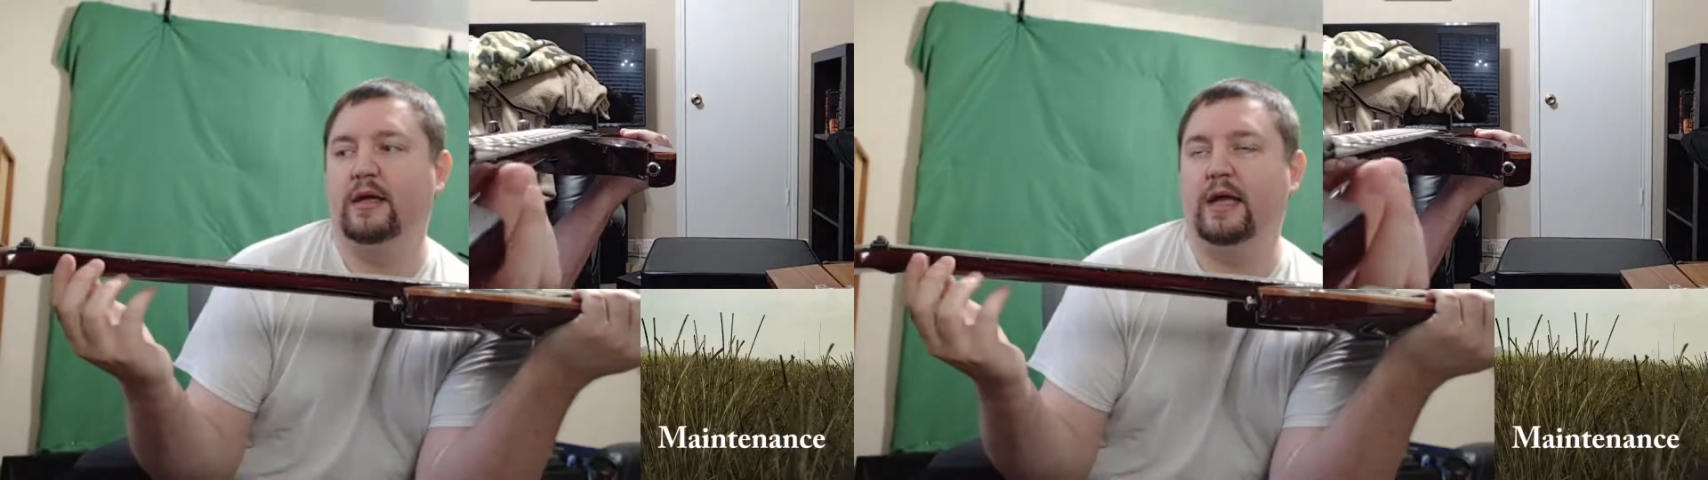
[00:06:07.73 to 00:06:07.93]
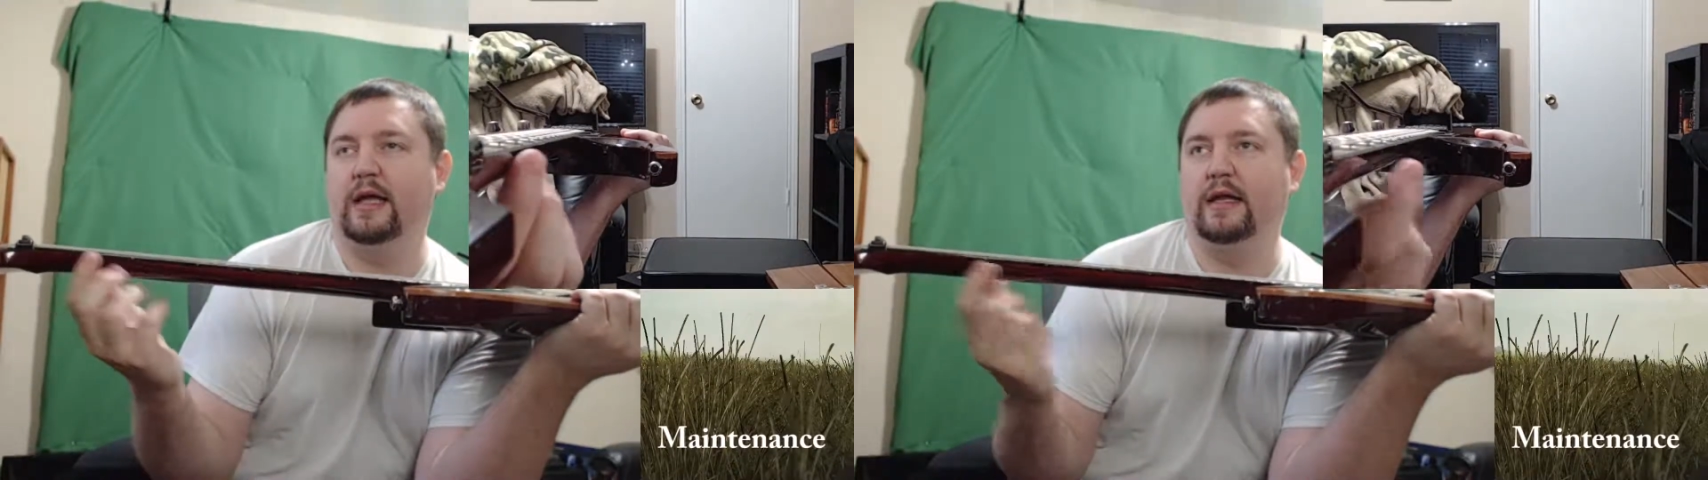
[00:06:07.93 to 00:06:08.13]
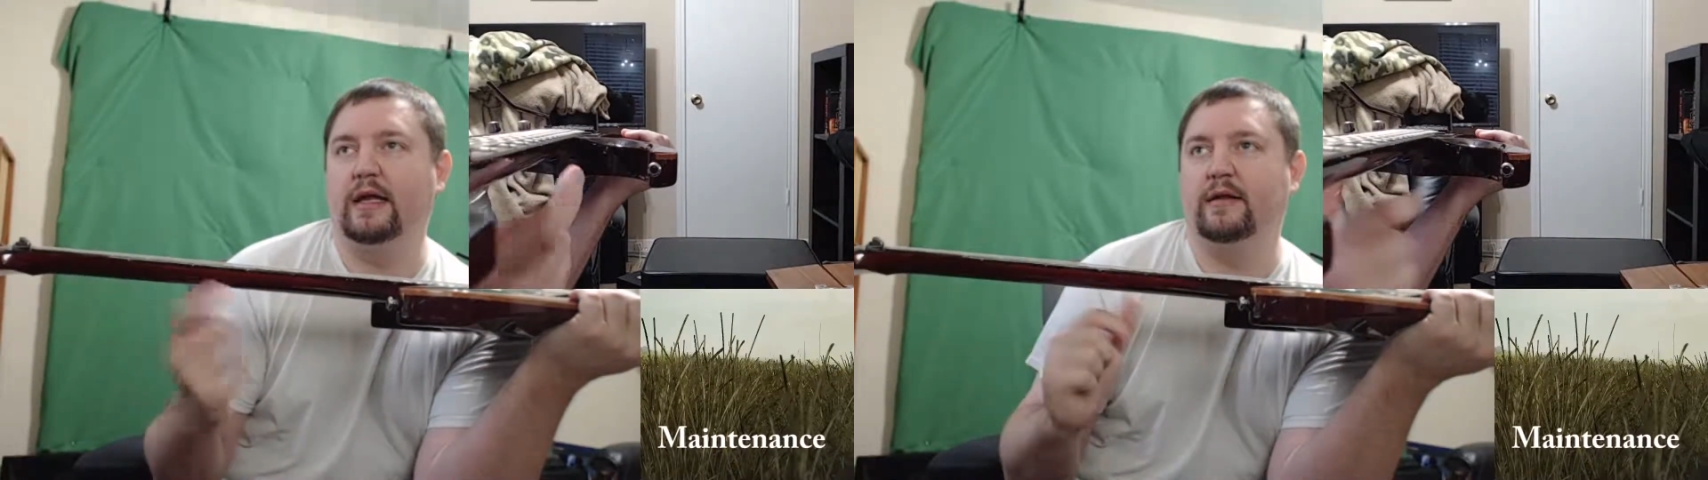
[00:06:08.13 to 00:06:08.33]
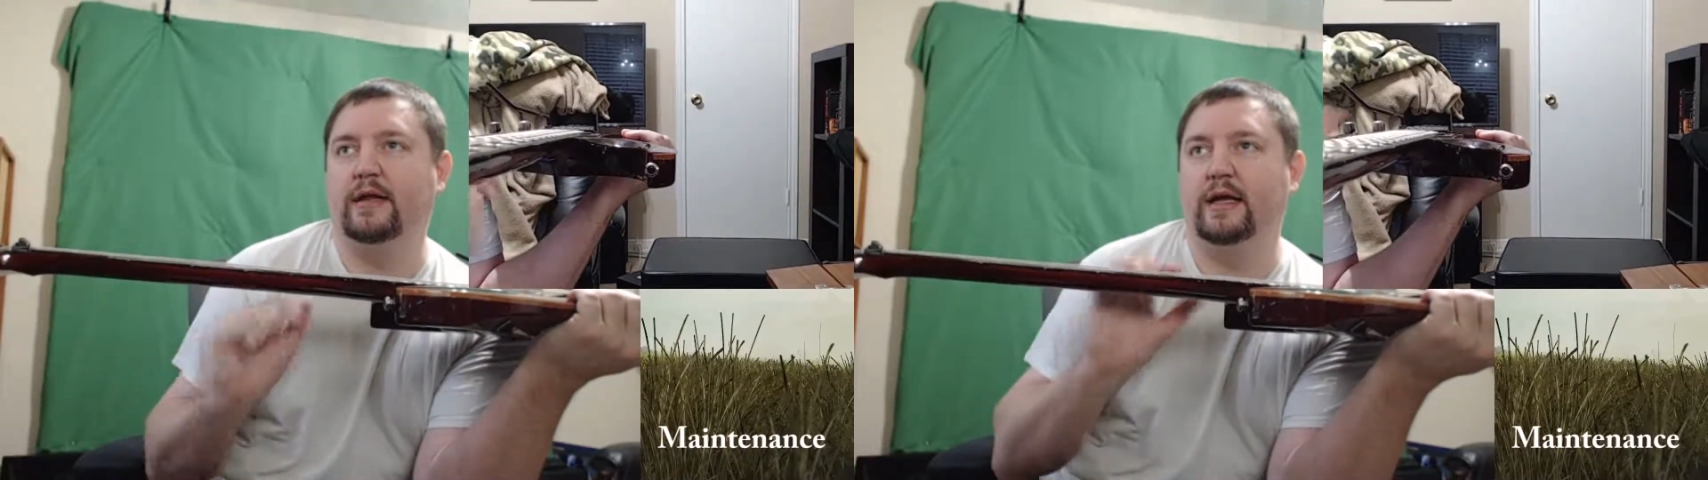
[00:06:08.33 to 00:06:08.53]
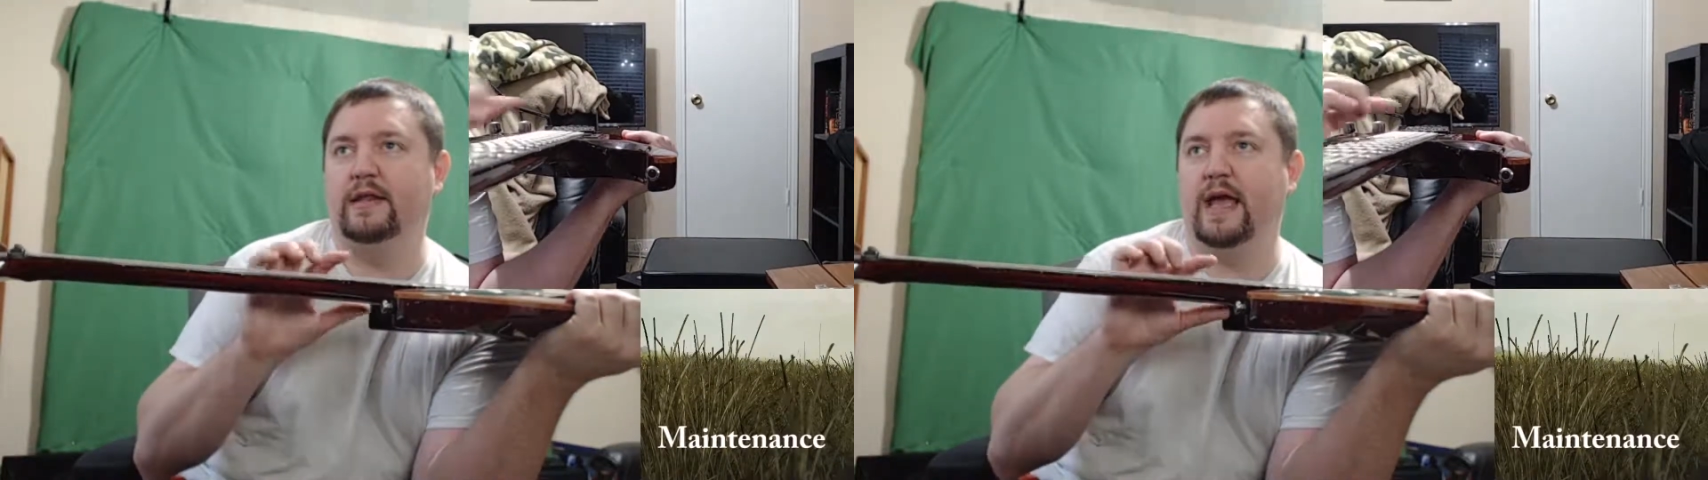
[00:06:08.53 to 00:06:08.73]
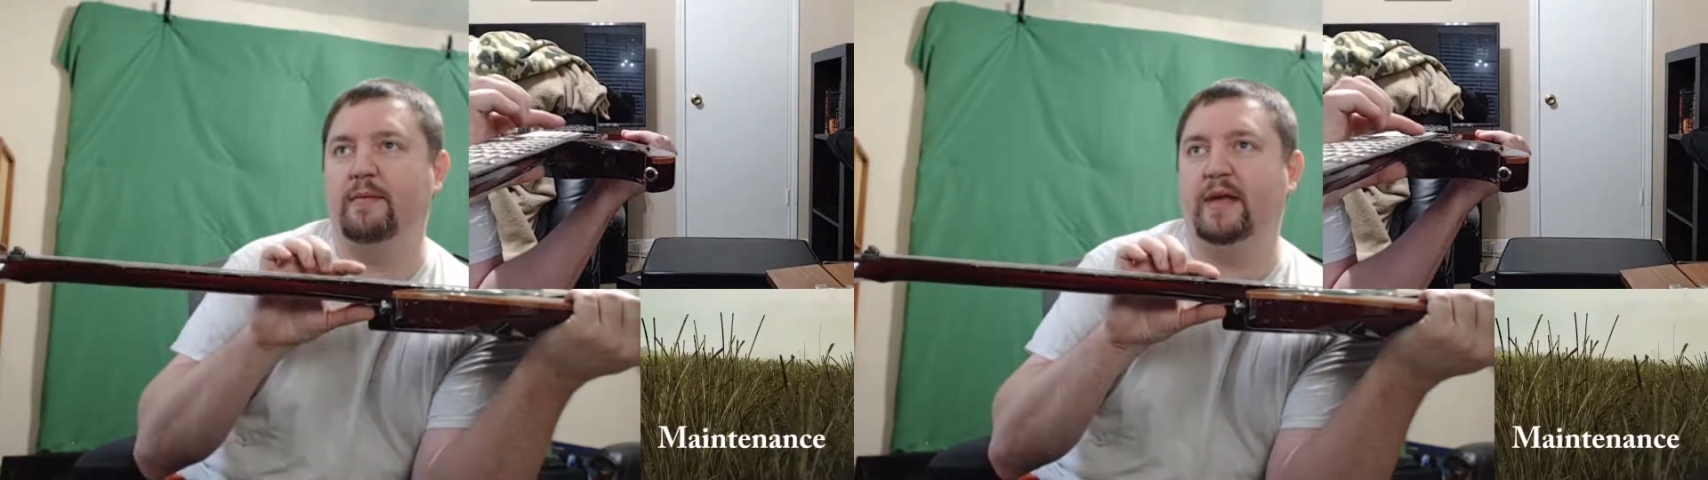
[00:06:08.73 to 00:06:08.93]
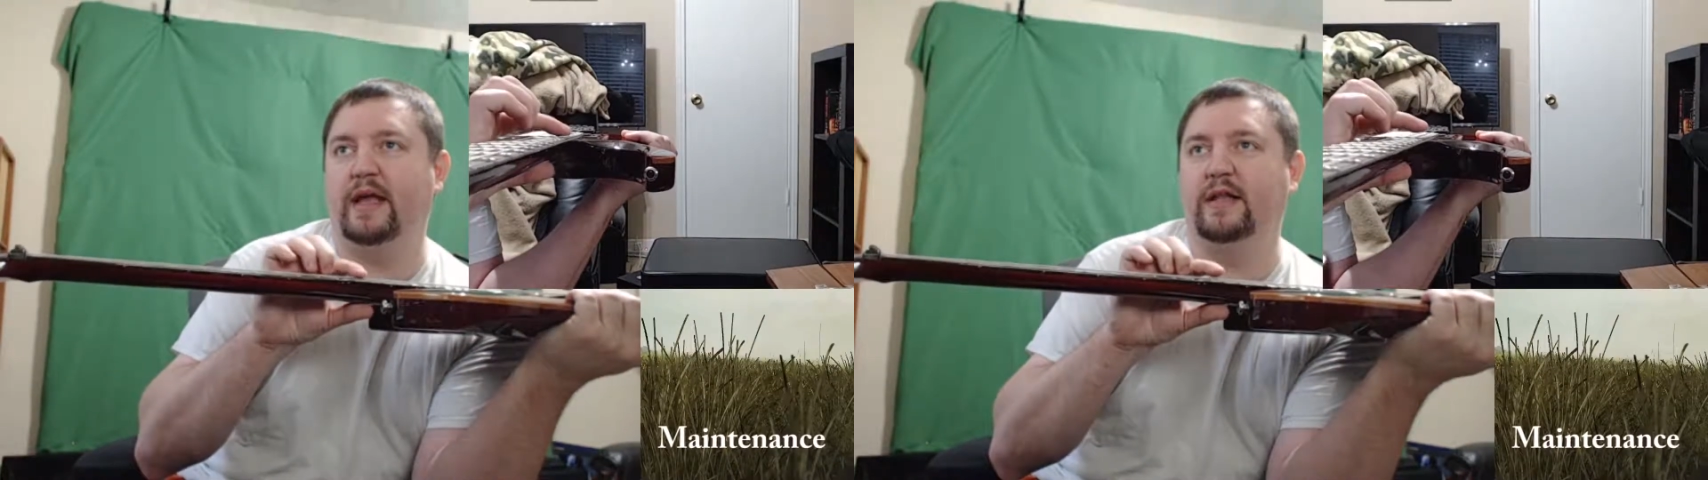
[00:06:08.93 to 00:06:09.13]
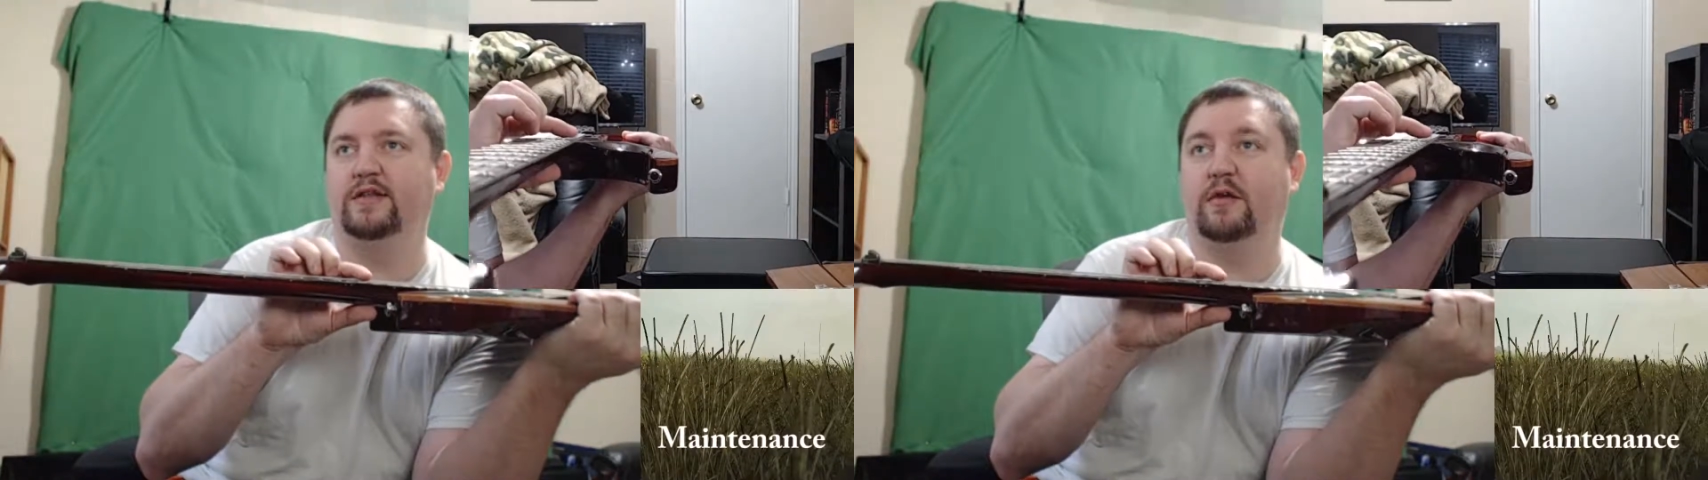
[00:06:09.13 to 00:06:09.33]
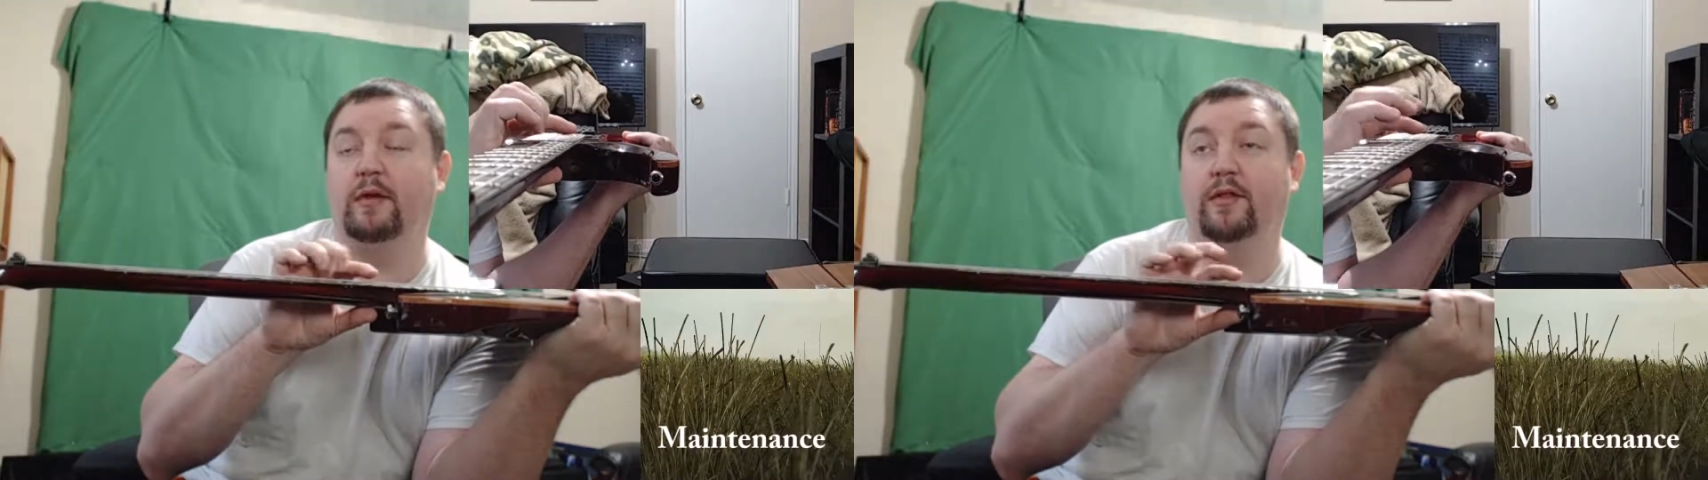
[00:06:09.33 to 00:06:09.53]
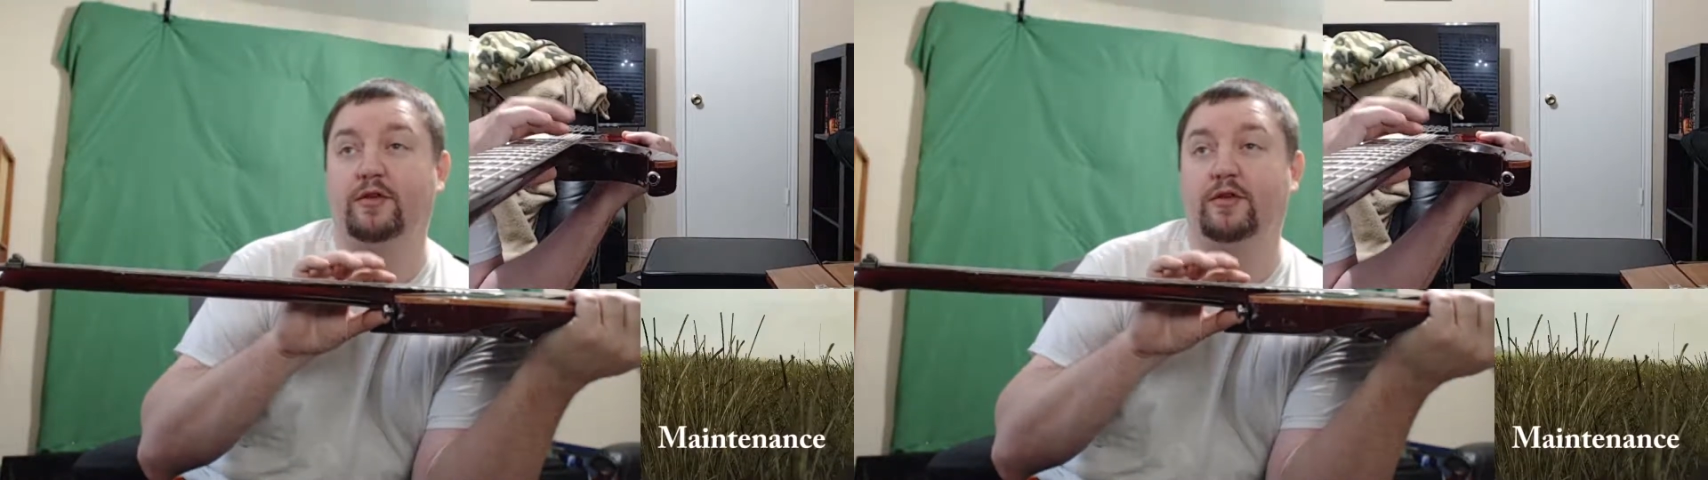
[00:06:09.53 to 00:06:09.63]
And that means around